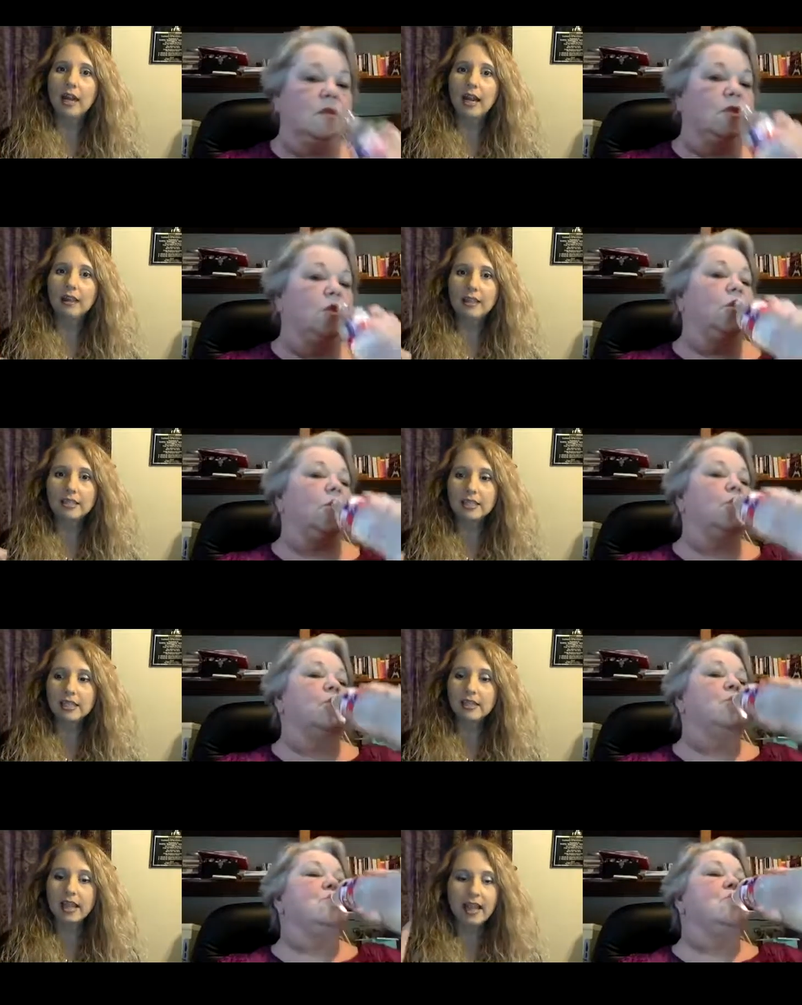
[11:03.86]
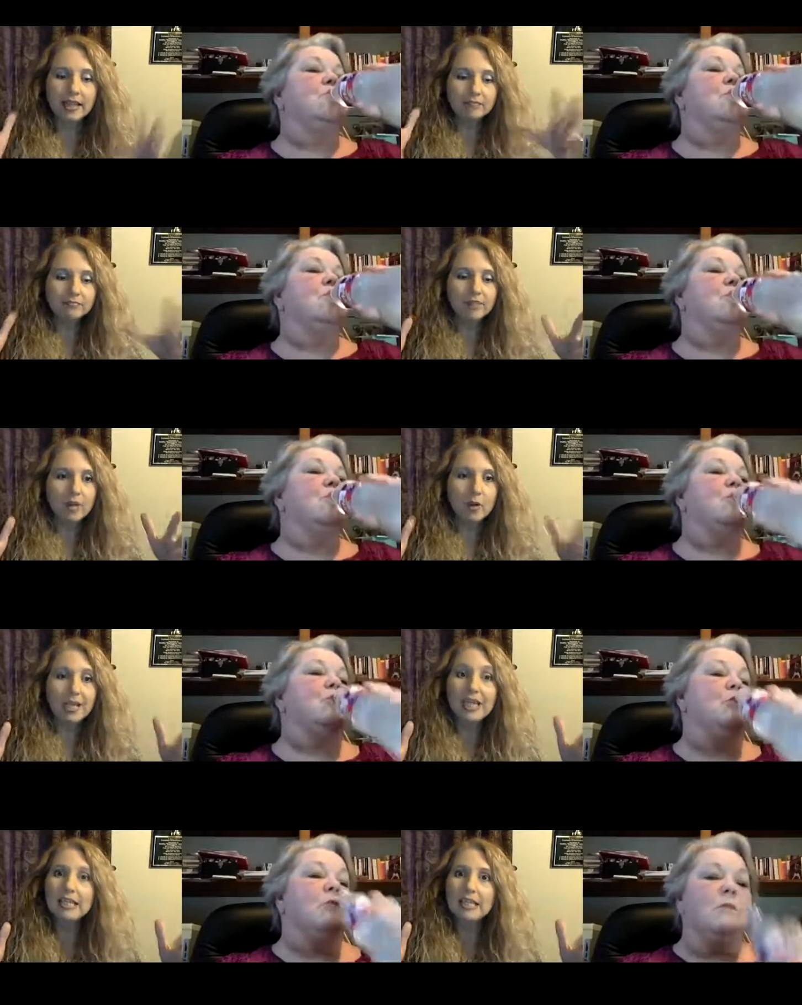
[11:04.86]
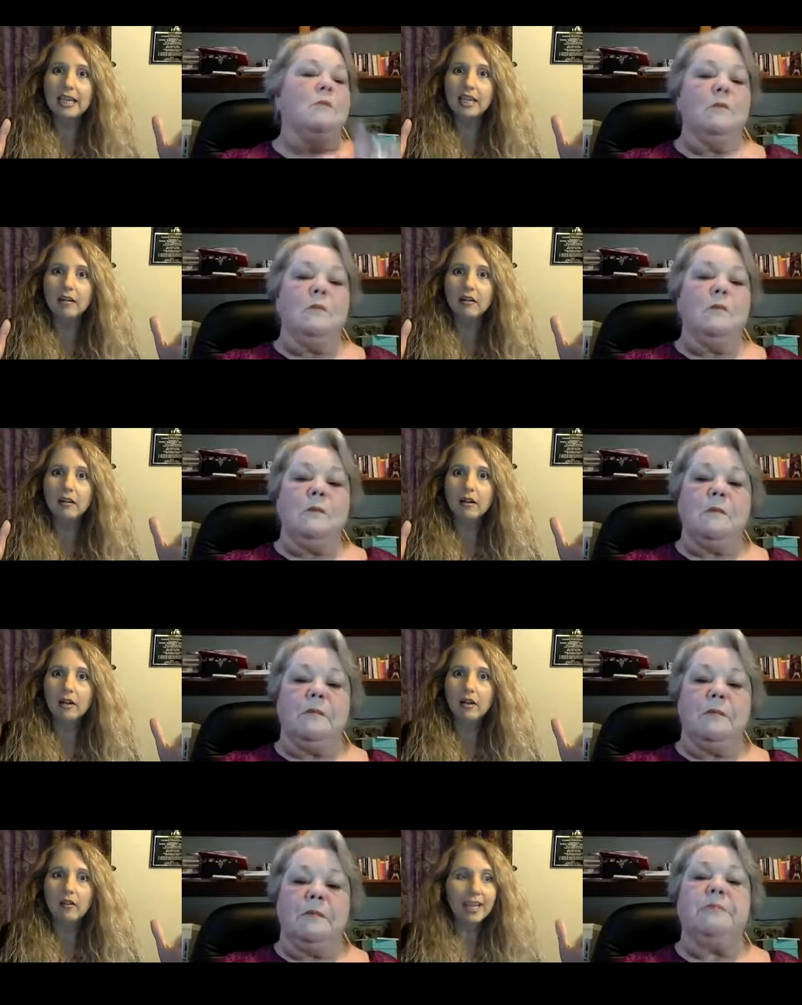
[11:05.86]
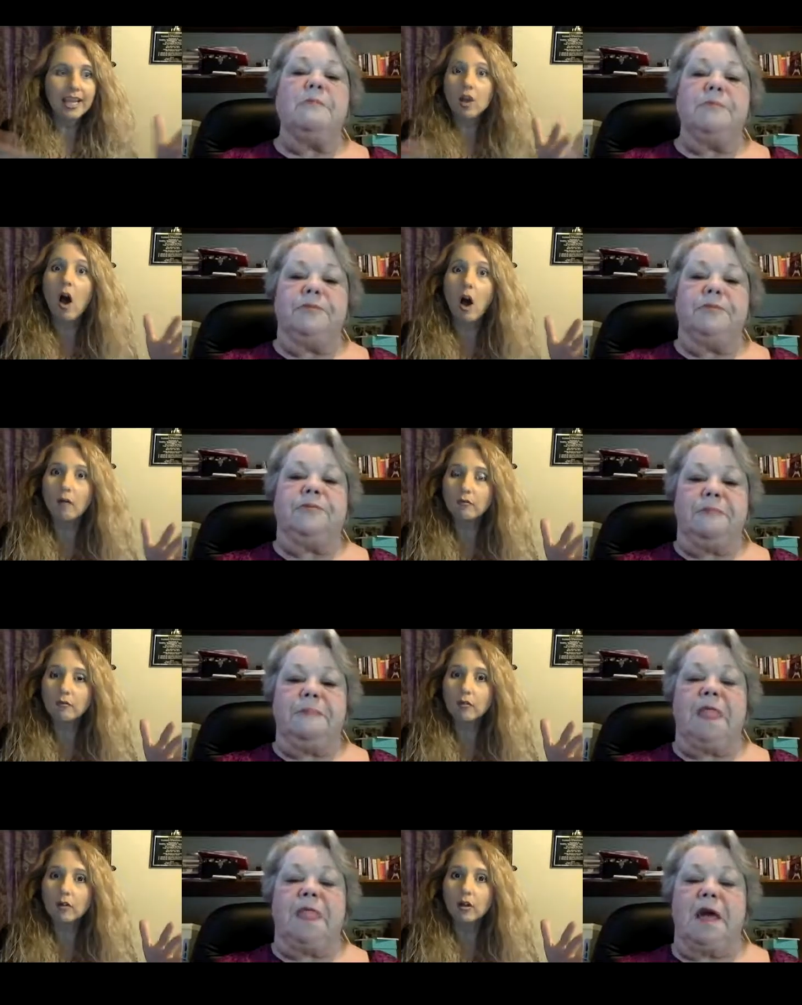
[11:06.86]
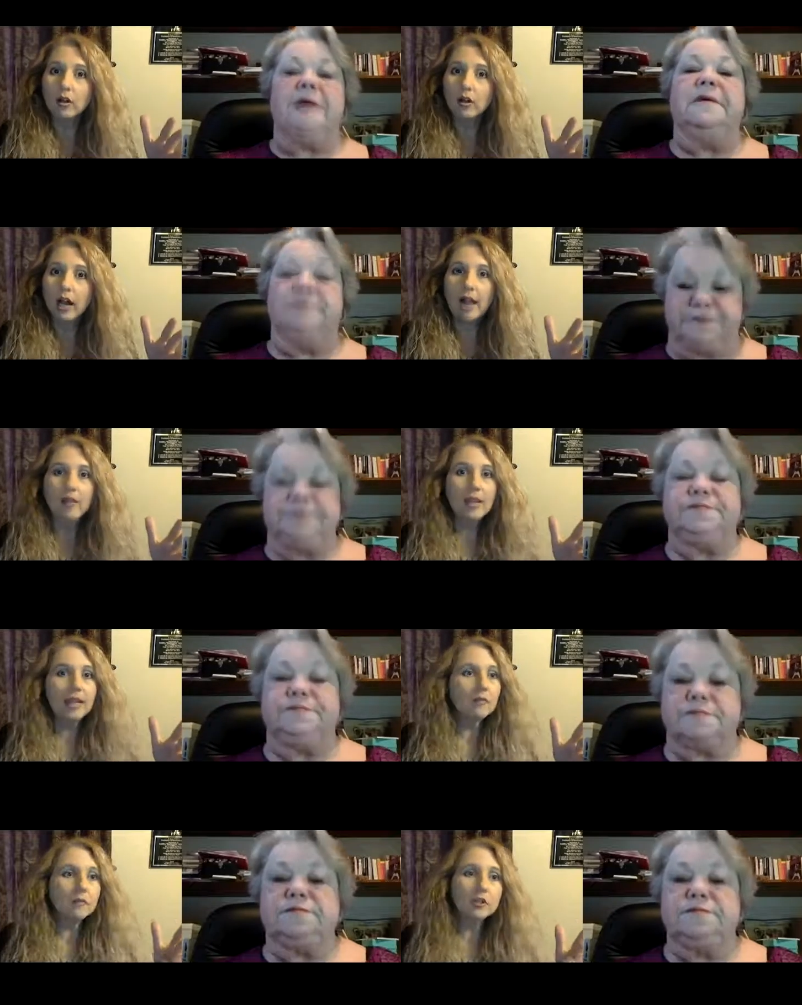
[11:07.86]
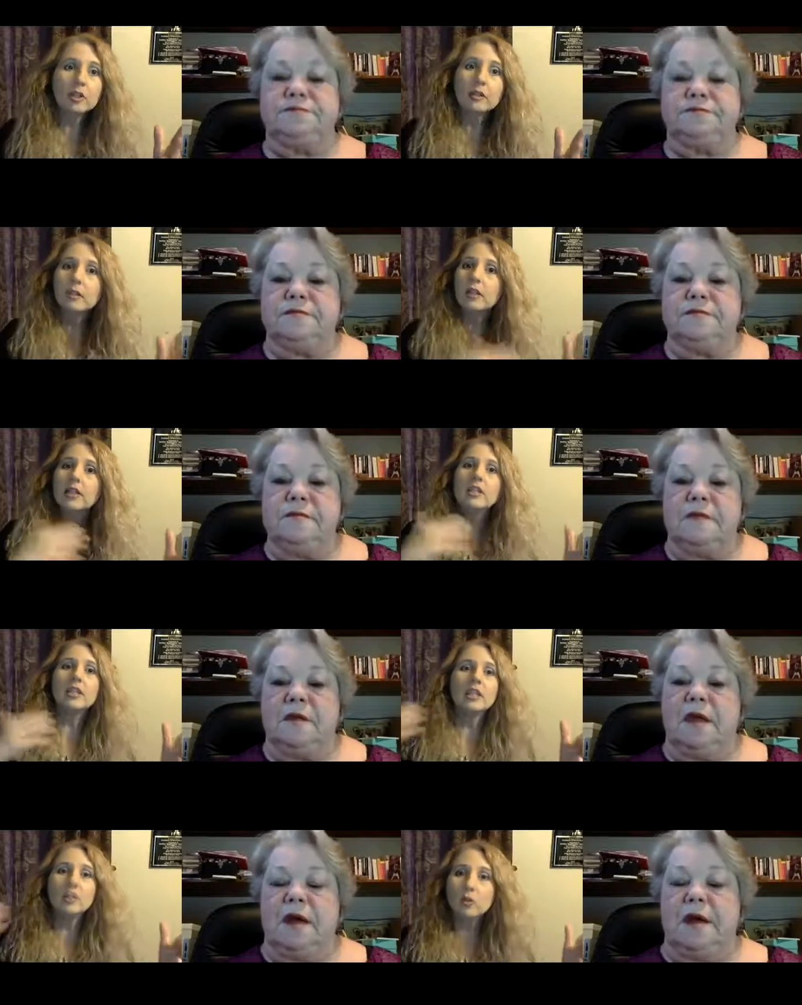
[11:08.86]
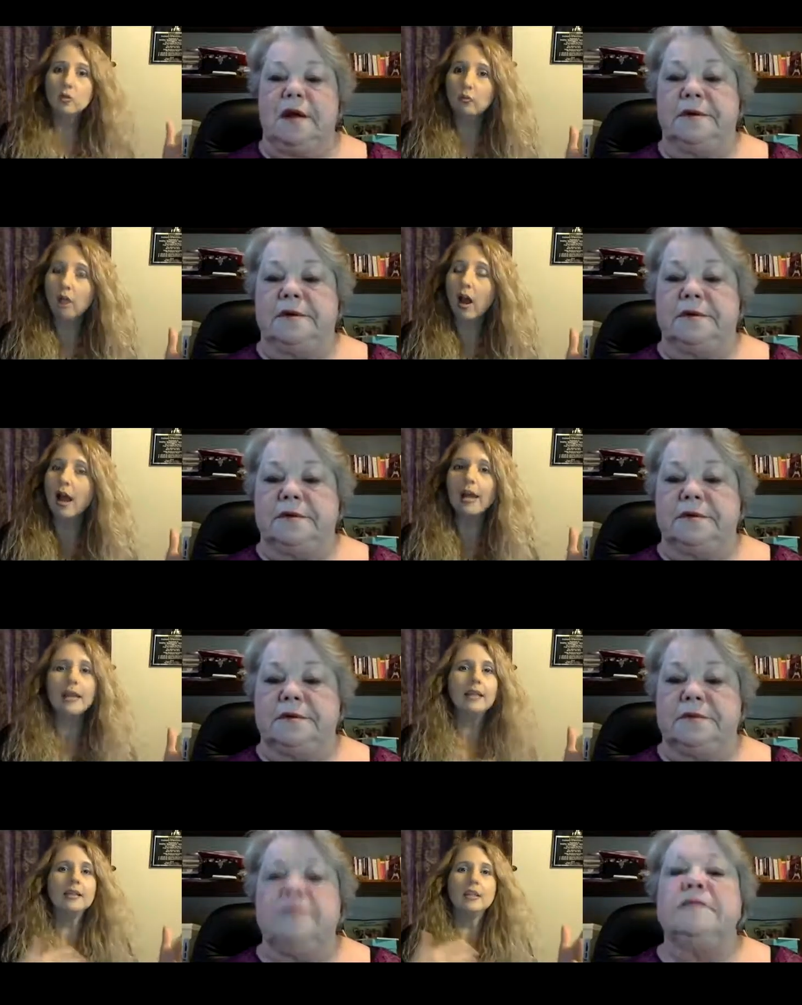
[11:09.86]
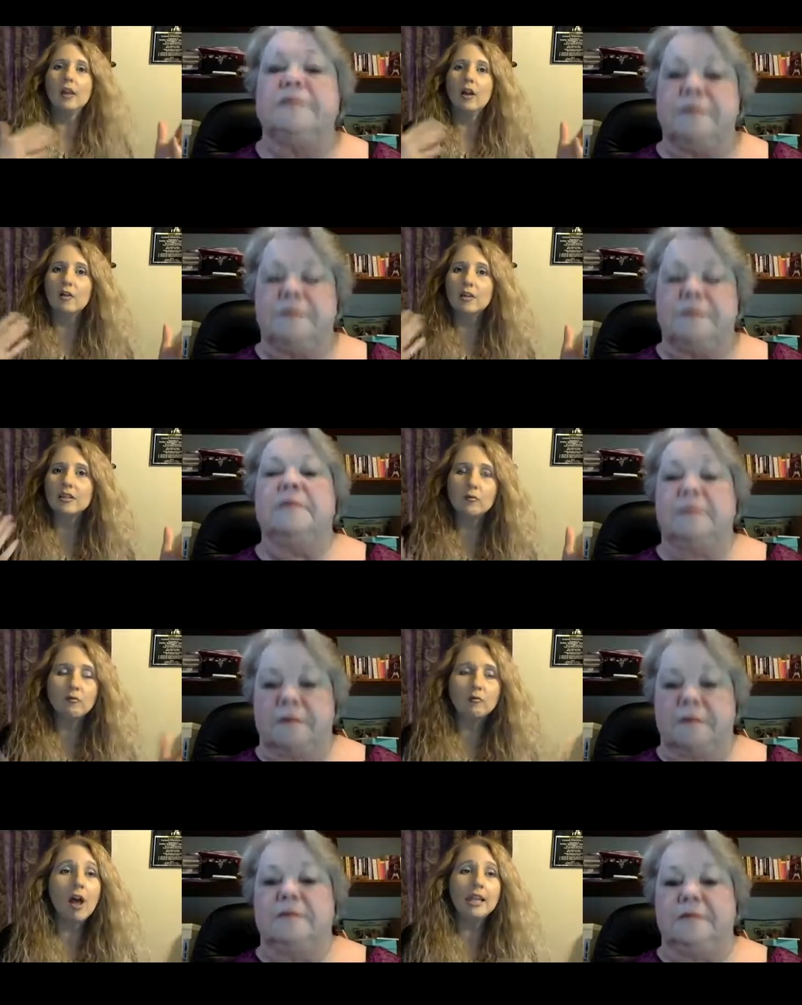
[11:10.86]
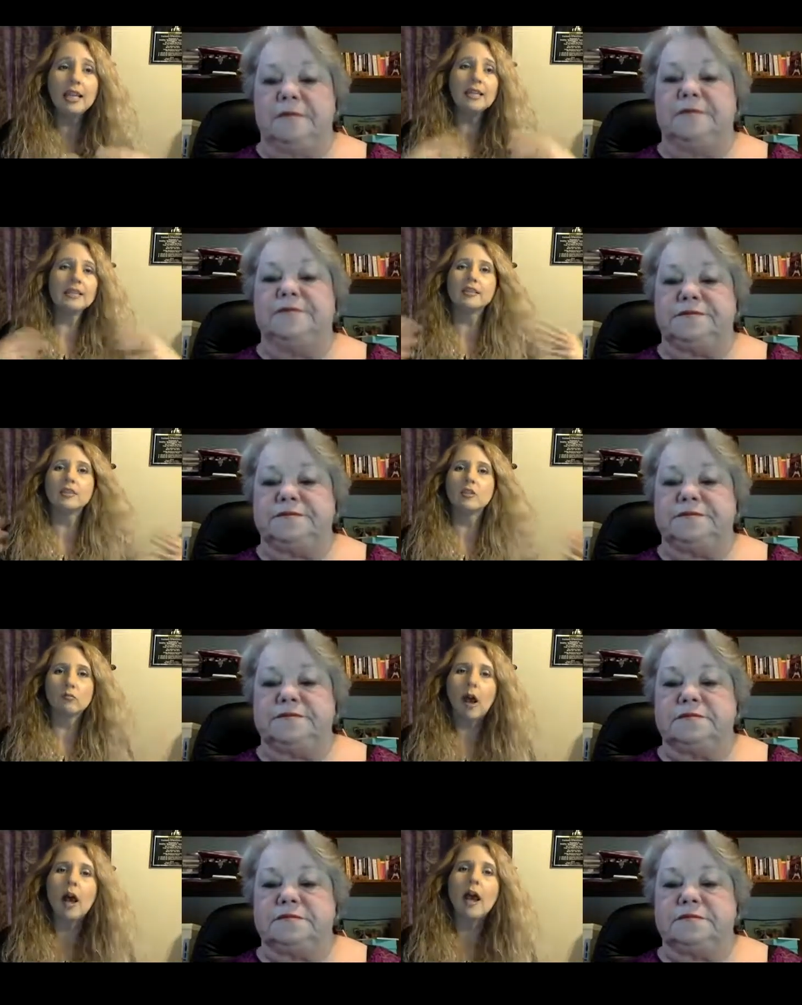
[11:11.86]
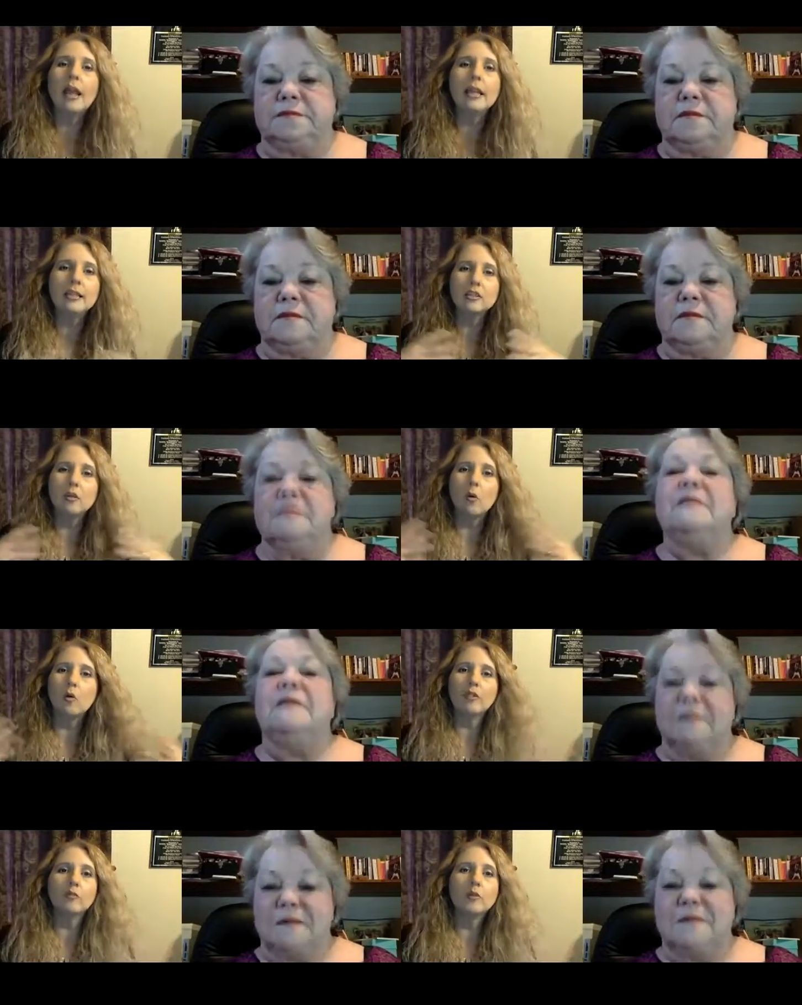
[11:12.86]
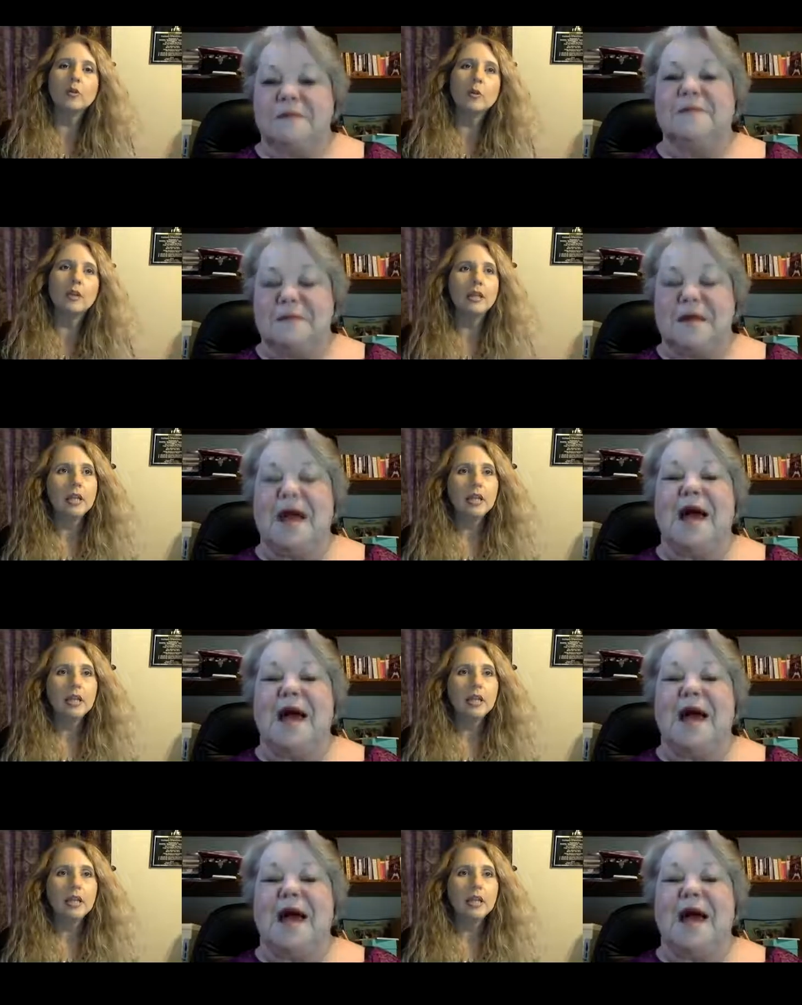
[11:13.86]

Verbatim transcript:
Speaker 1: and they see that, you know, ending, they get off and they never continue the ride you know and the fun is is the ride is going through and